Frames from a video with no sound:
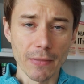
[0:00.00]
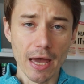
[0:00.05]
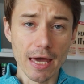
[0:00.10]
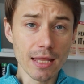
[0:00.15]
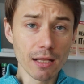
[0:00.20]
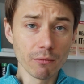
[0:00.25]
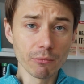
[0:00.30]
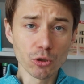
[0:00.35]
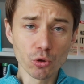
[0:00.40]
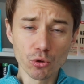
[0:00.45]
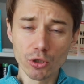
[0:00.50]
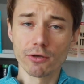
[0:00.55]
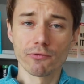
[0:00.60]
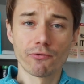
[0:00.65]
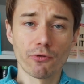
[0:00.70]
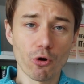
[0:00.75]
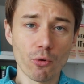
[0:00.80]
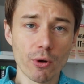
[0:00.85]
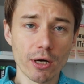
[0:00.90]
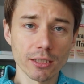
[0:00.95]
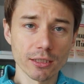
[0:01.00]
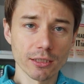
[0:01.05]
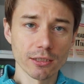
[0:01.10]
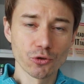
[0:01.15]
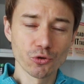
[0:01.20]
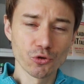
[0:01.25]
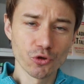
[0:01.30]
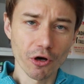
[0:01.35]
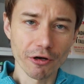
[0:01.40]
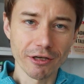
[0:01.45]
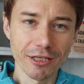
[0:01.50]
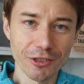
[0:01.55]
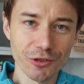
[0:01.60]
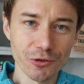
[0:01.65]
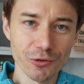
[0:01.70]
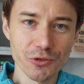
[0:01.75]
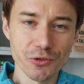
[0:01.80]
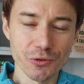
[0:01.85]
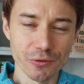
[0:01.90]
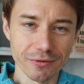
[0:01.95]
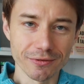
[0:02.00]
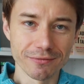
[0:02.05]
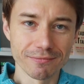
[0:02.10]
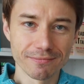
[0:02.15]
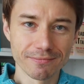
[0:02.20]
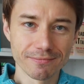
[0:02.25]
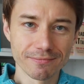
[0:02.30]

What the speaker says: And I'll be looking forward to talking to you soon.